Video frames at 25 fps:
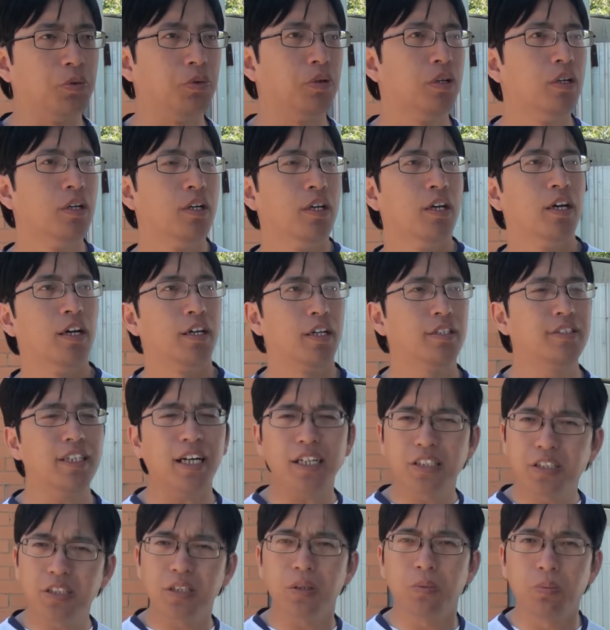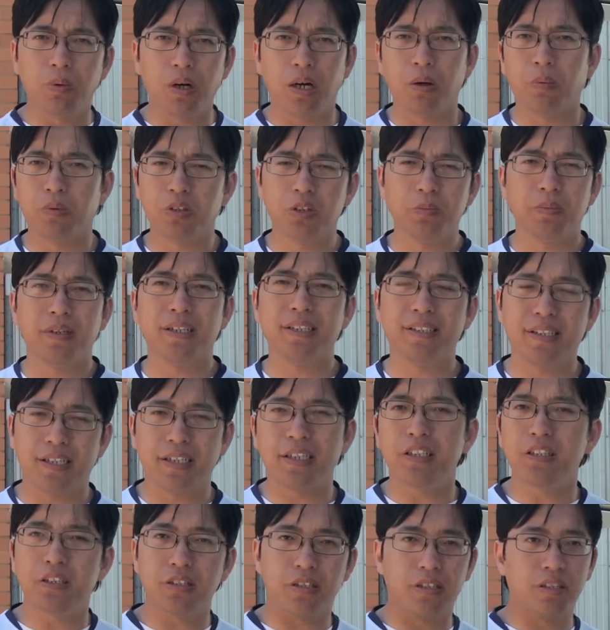And that's actually why I want to be a
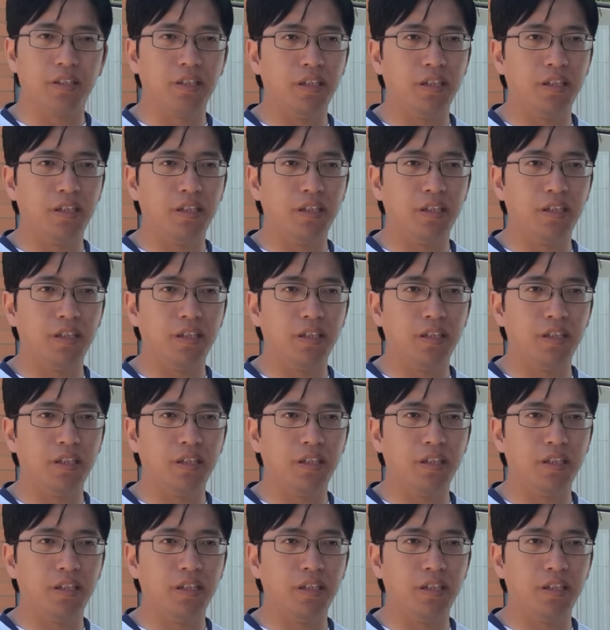teacher.